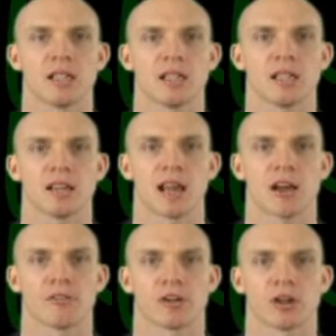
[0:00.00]
in and
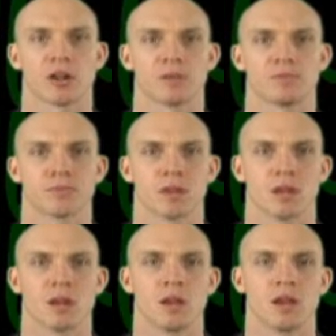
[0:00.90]
out of a car.
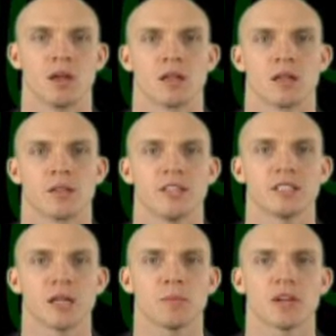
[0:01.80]

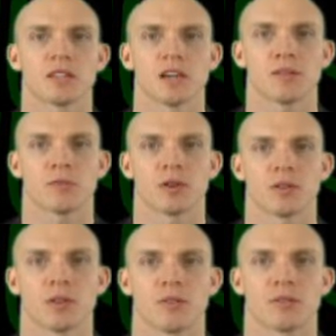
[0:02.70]
This can be a tough
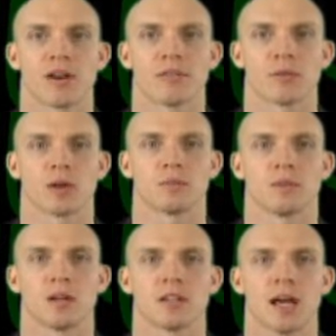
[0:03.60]
one for everyone,
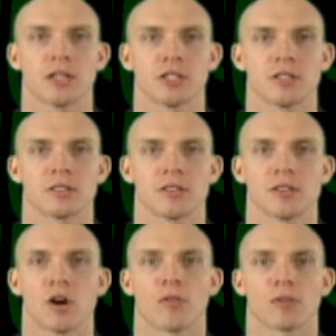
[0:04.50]
not just
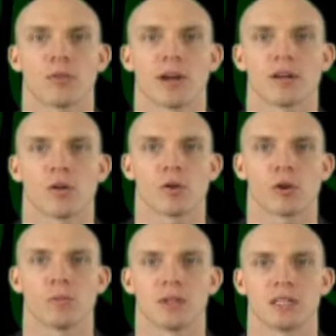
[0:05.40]
the overweight or
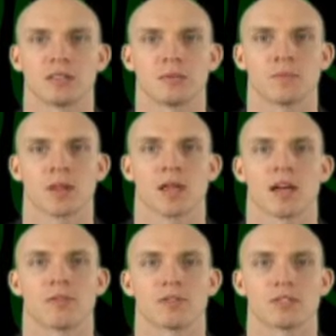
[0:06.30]
obese,
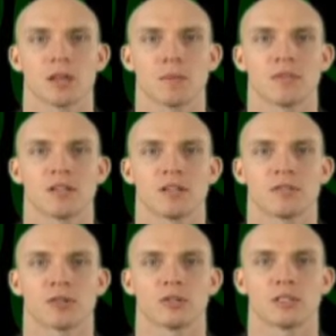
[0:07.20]
and for some of the
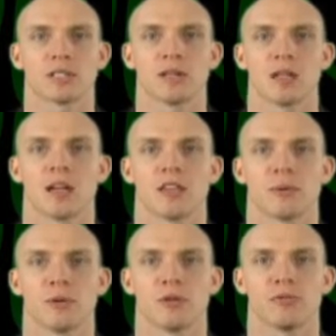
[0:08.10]
difficulty in the
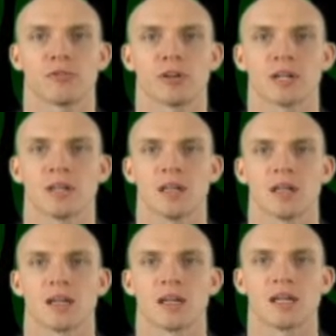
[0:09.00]
maneuvering
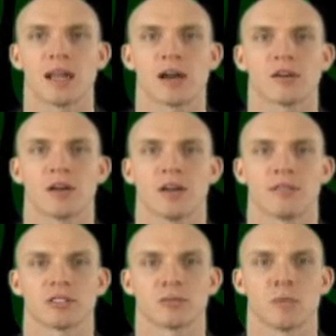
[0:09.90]
in and out of
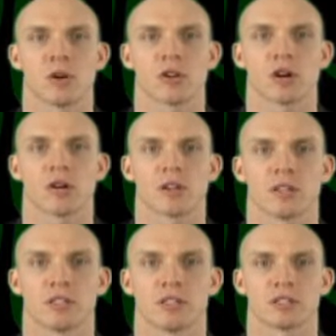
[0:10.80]
a small car
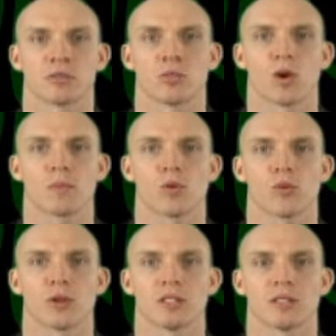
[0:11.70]
is just one
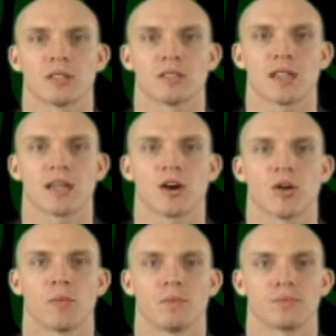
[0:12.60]
more reason to stay home.